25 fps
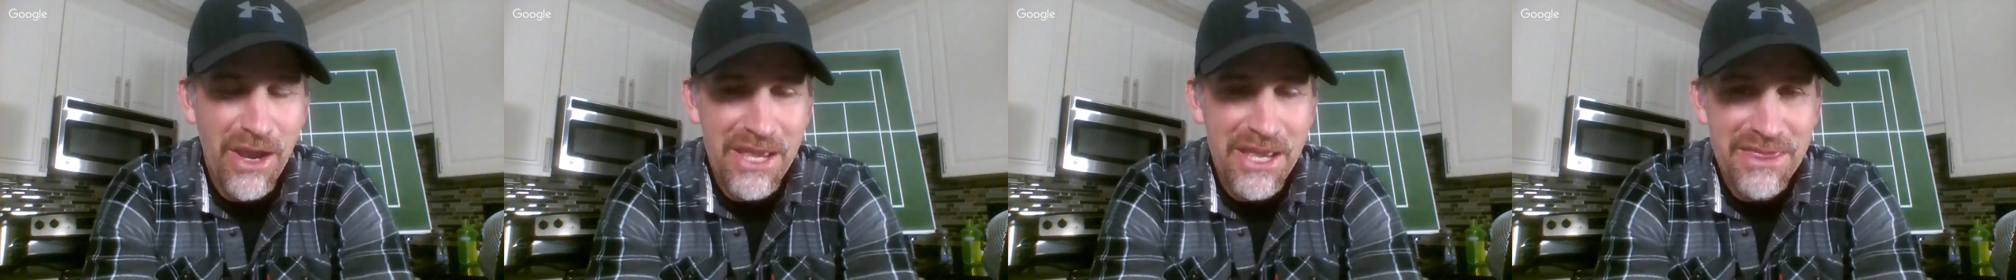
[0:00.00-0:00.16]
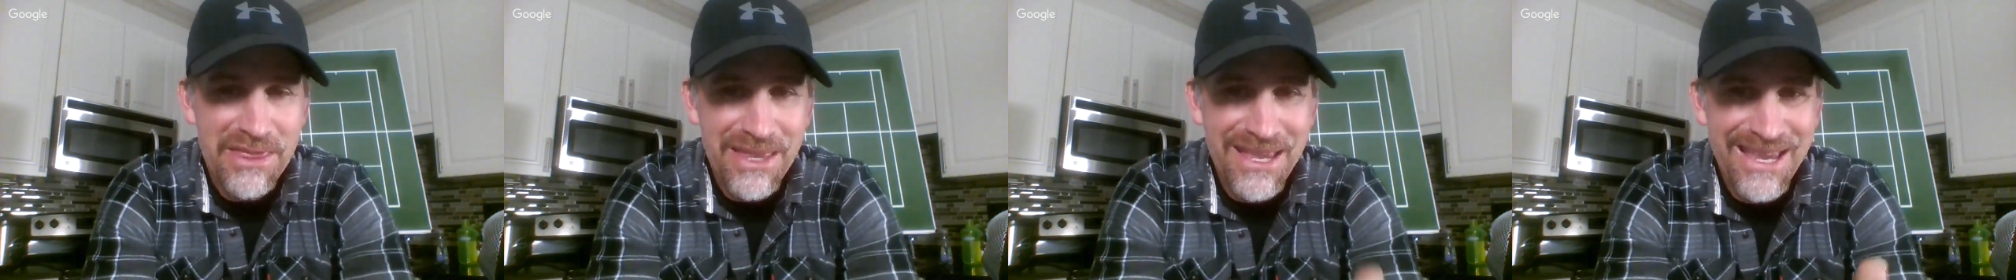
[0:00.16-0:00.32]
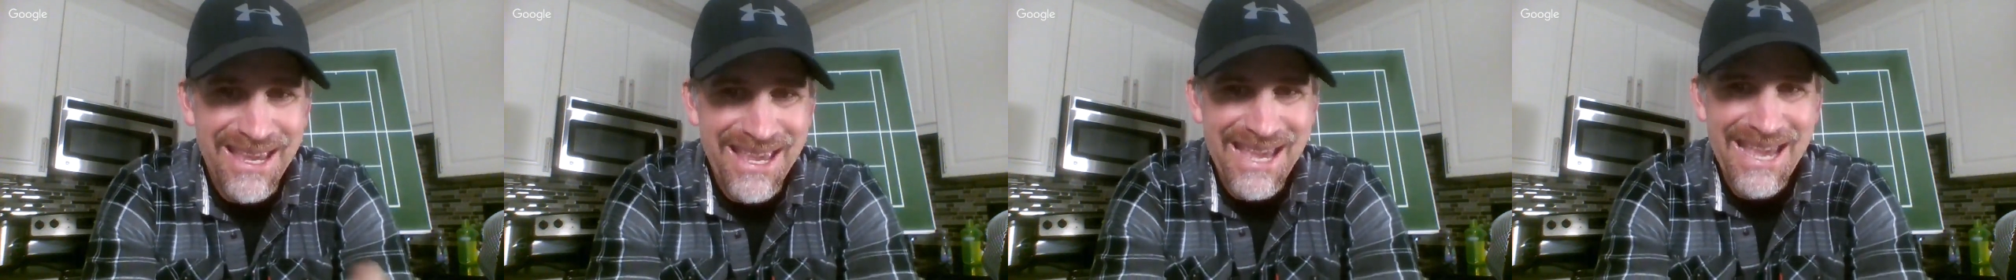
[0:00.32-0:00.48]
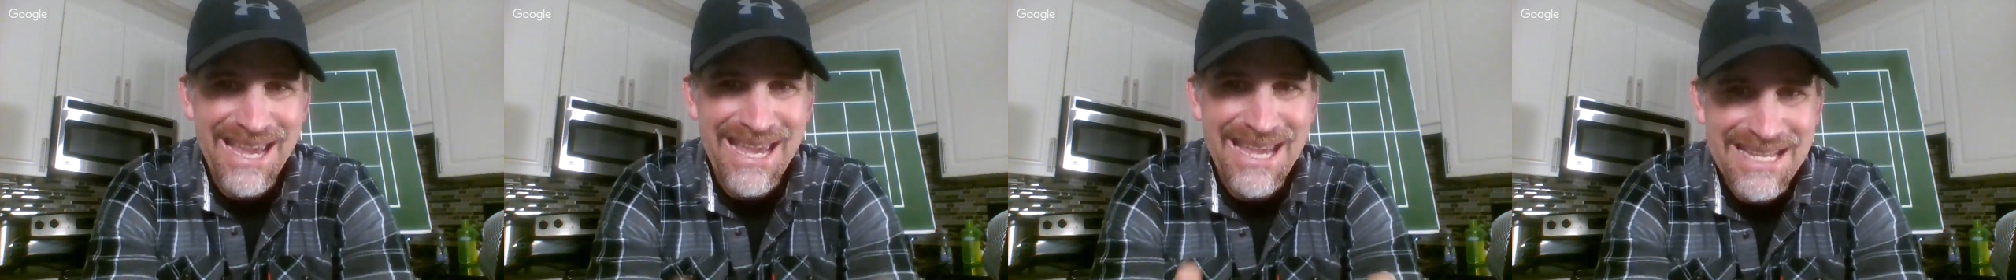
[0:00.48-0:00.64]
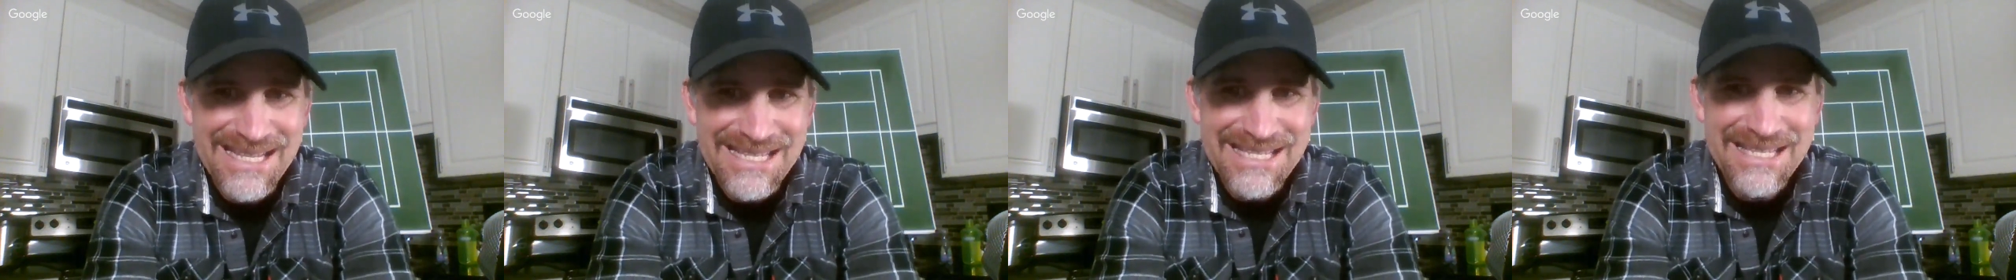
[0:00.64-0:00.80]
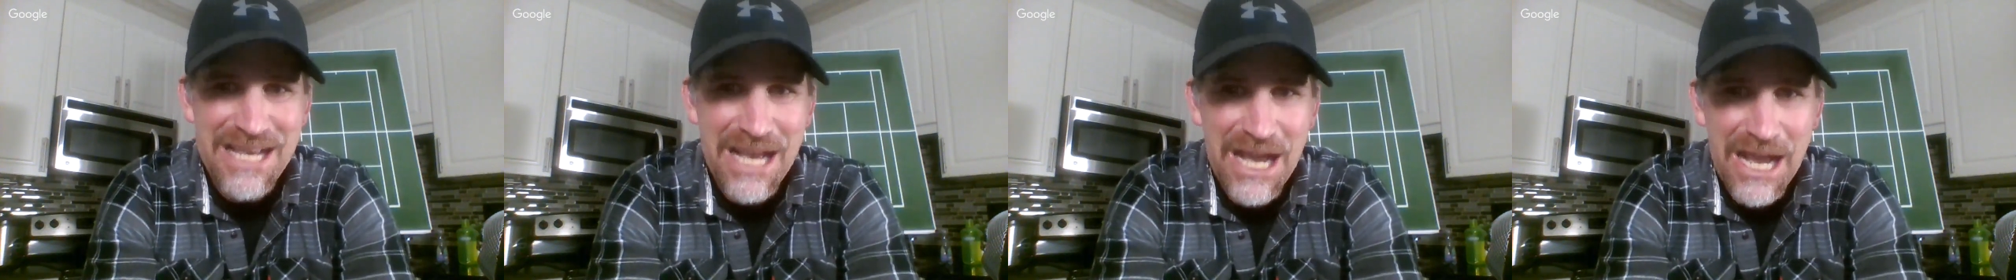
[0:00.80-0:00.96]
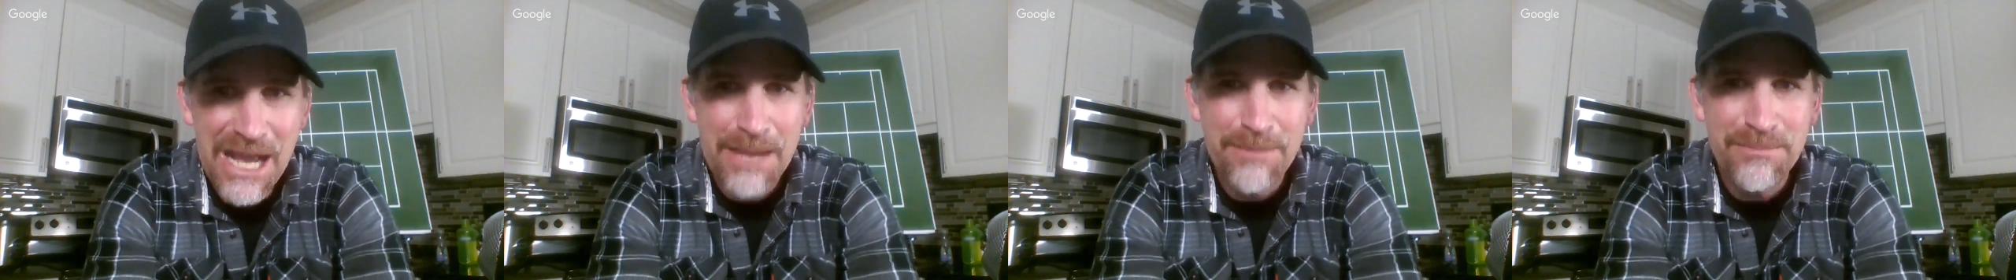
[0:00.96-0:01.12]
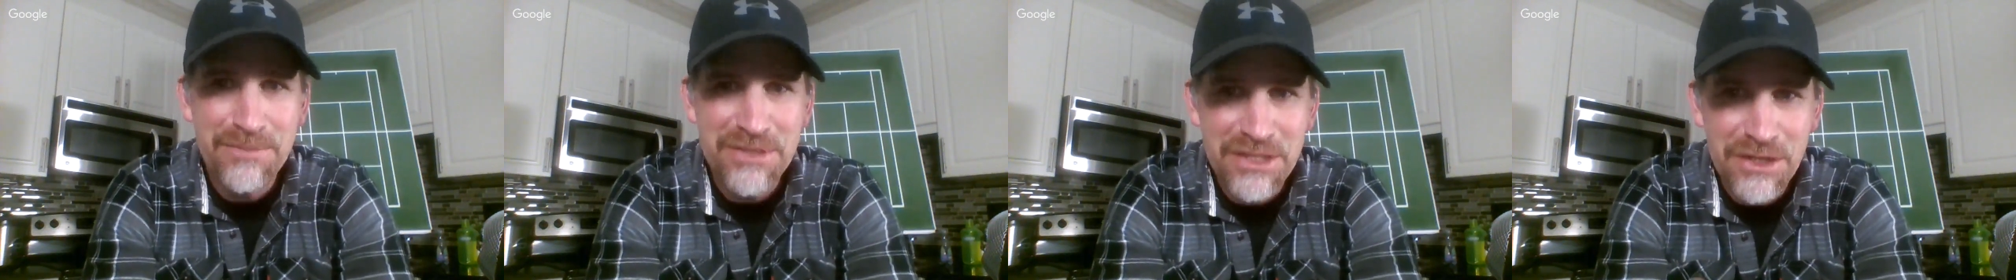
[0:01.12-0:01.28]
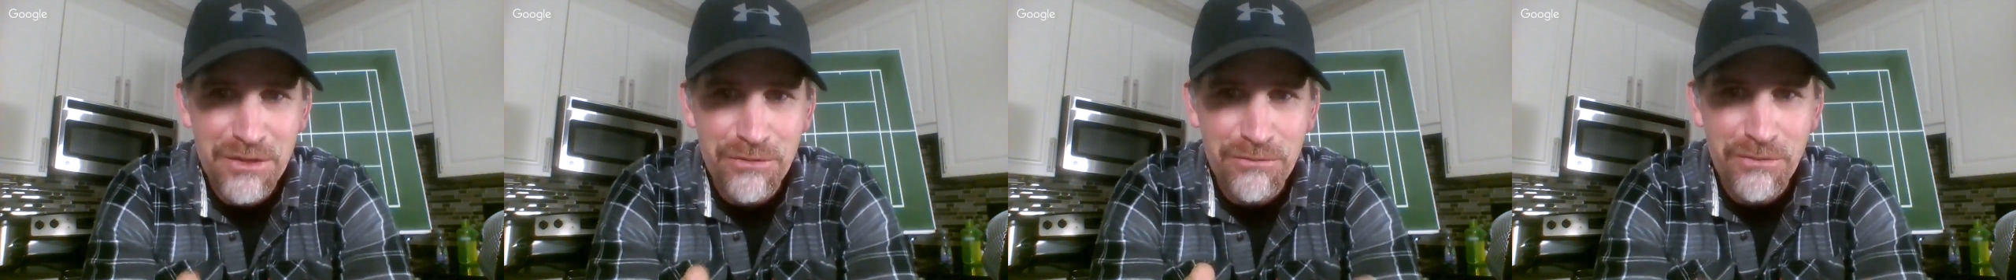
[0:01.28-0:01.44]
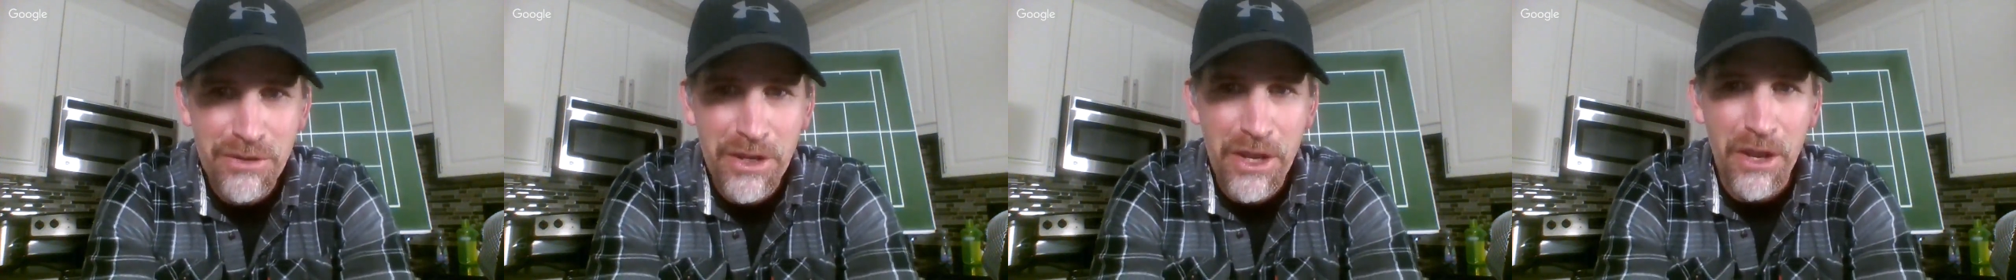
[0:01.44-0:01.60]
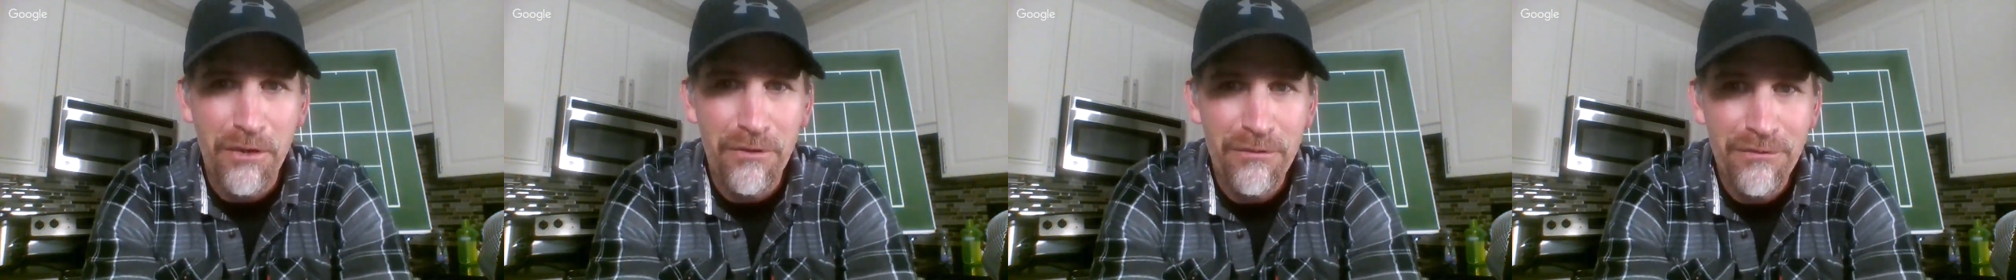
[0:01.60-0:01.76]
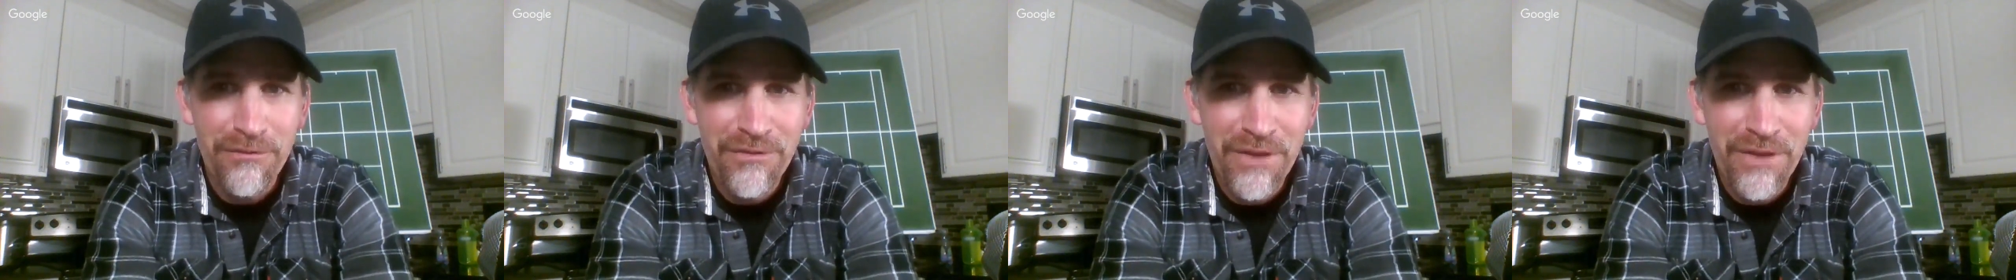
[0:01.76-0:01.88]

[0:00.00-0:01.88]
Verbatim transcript: I think eight times in a row.